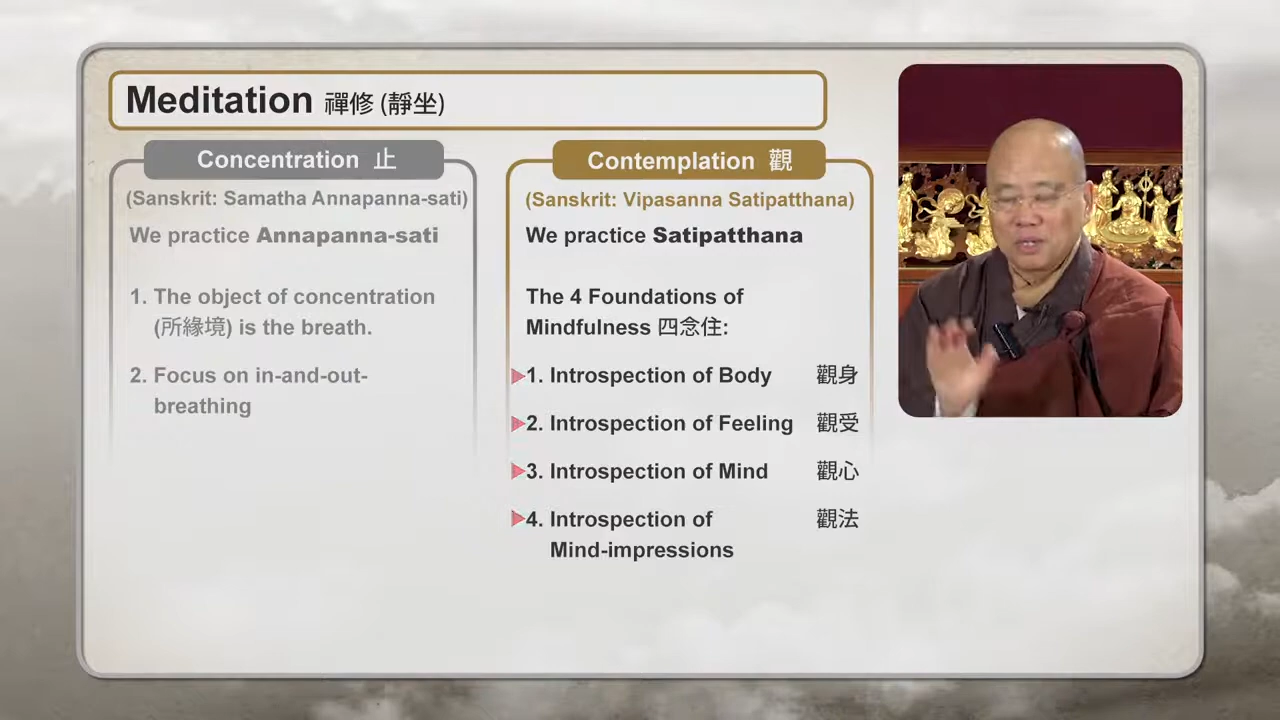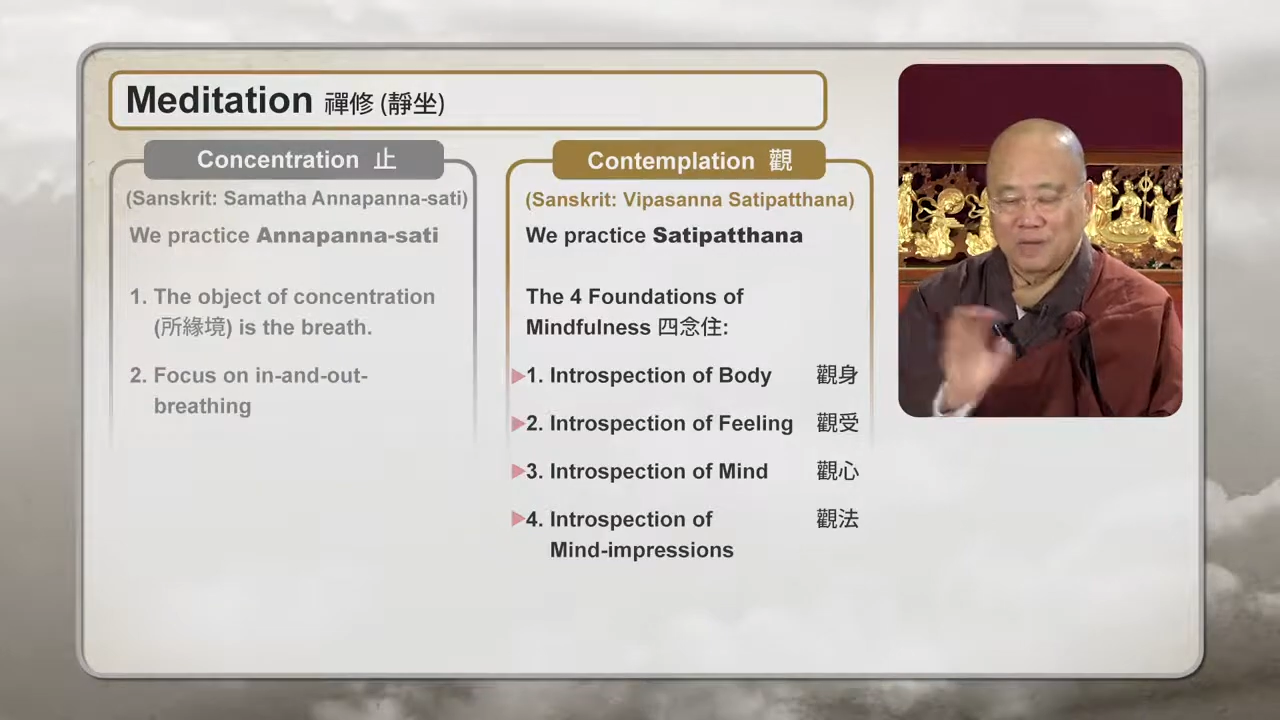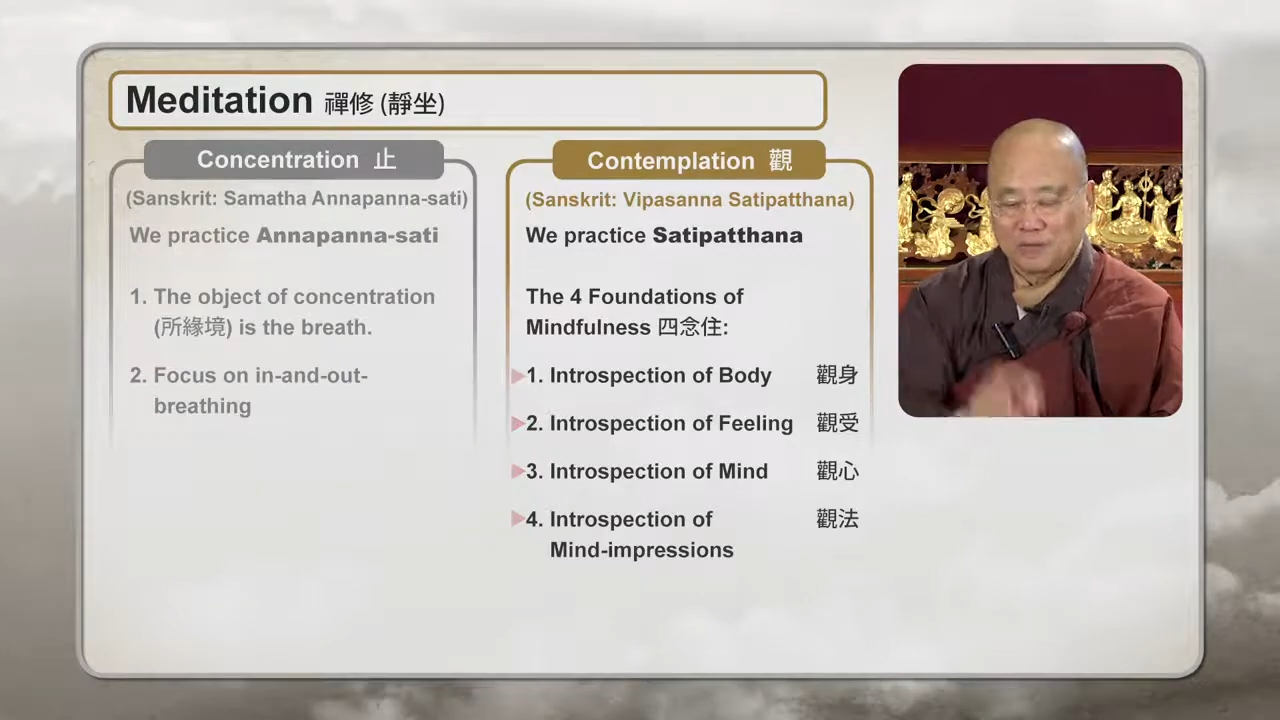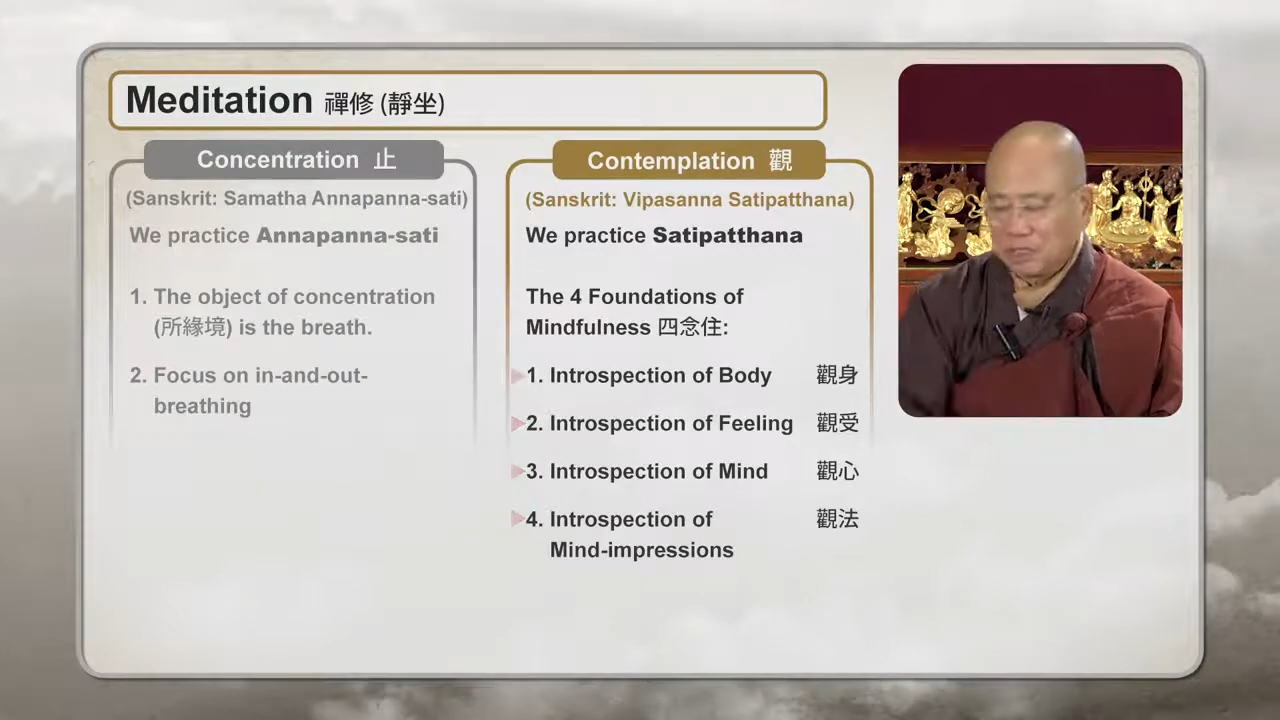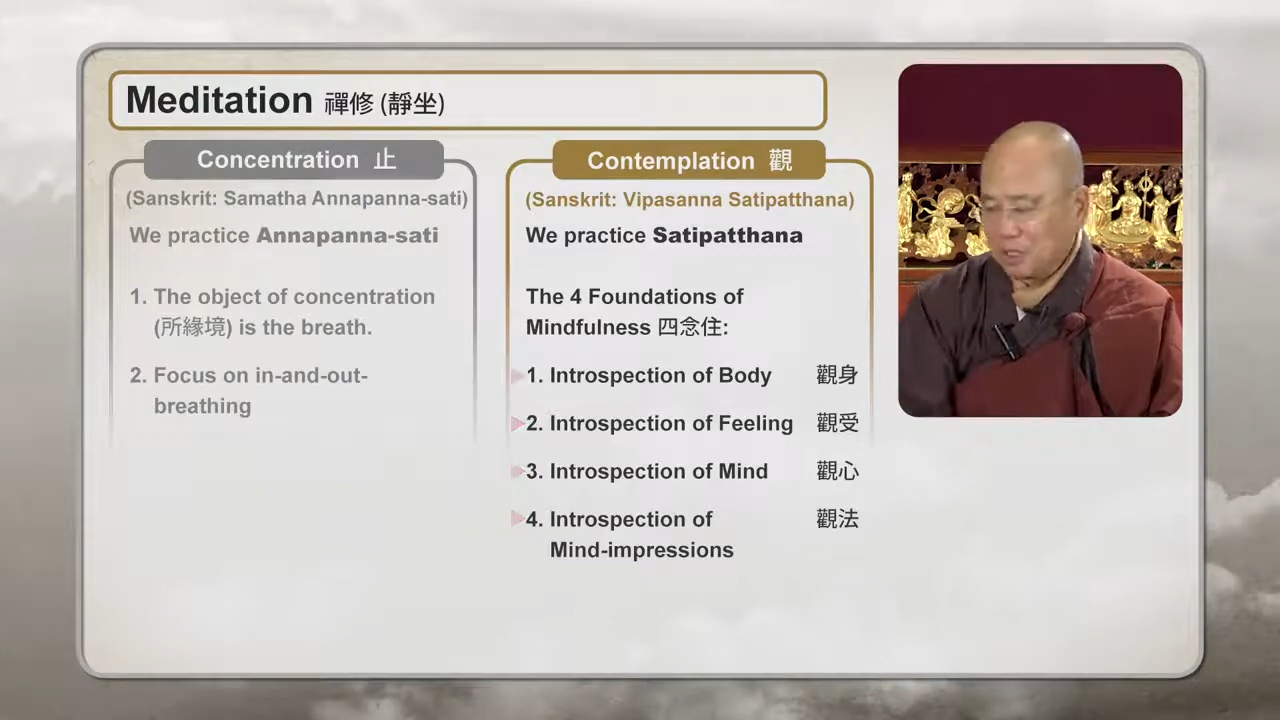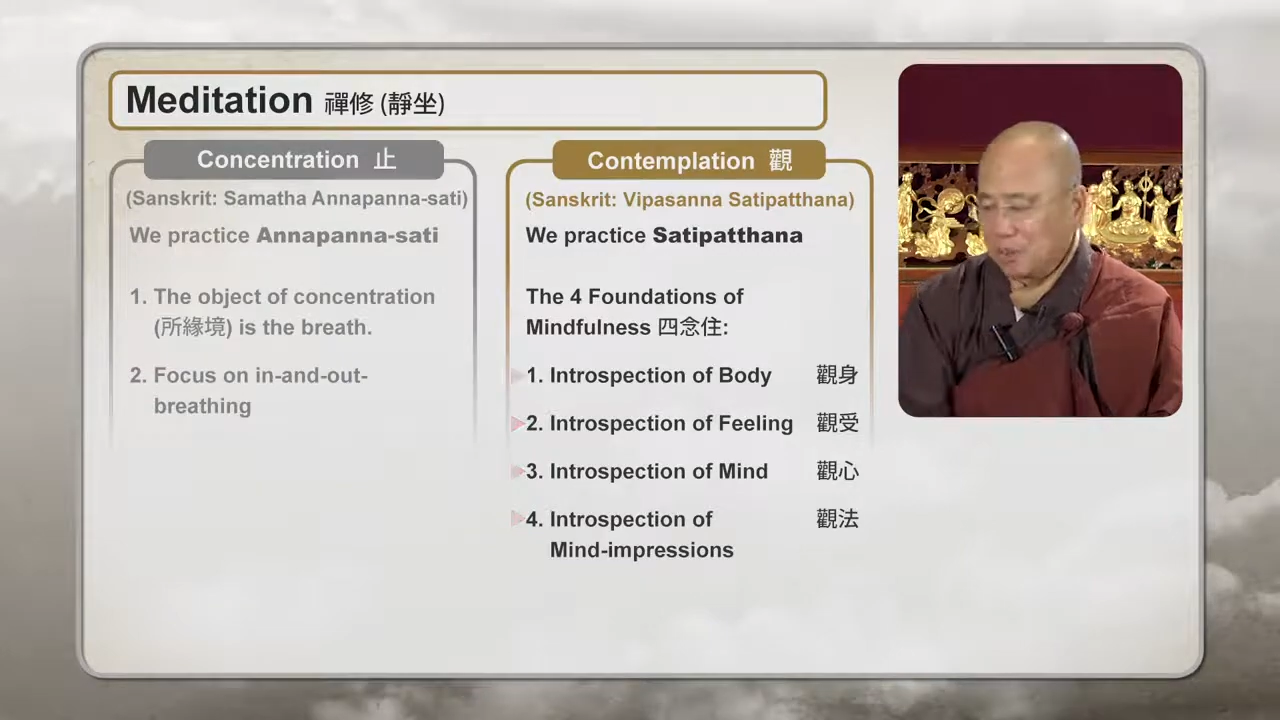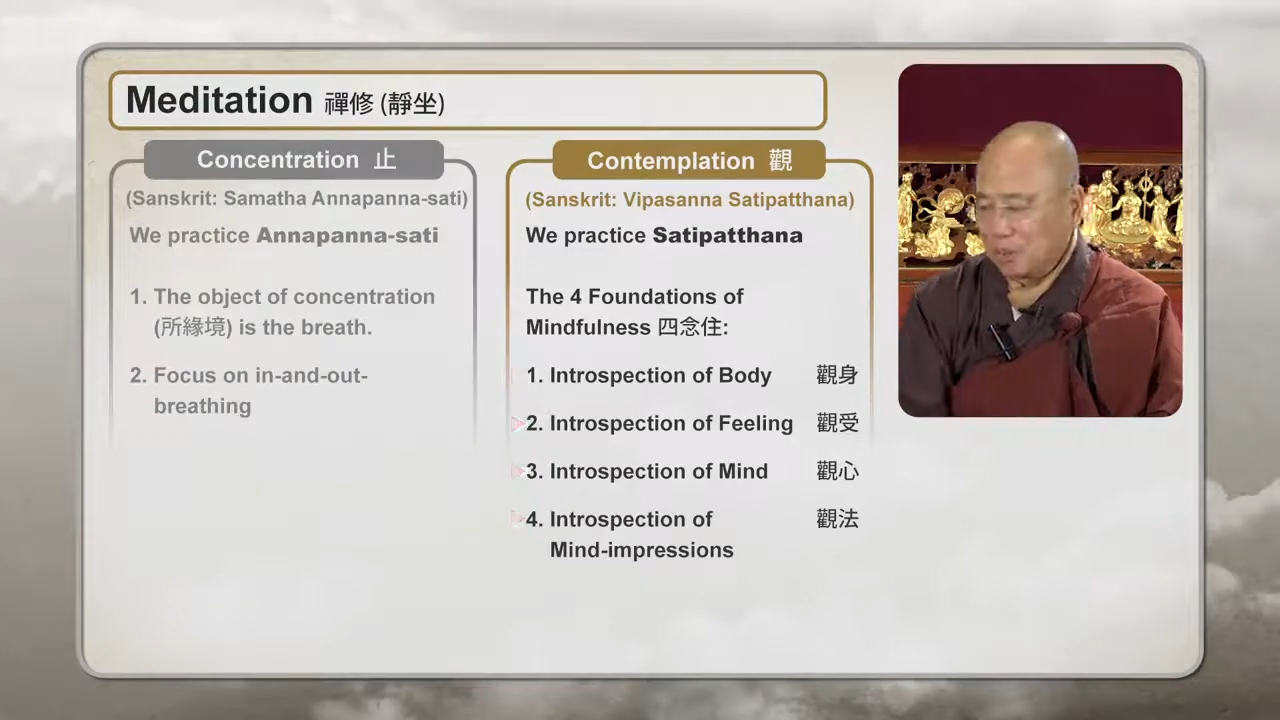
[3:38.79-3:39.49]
we have to deal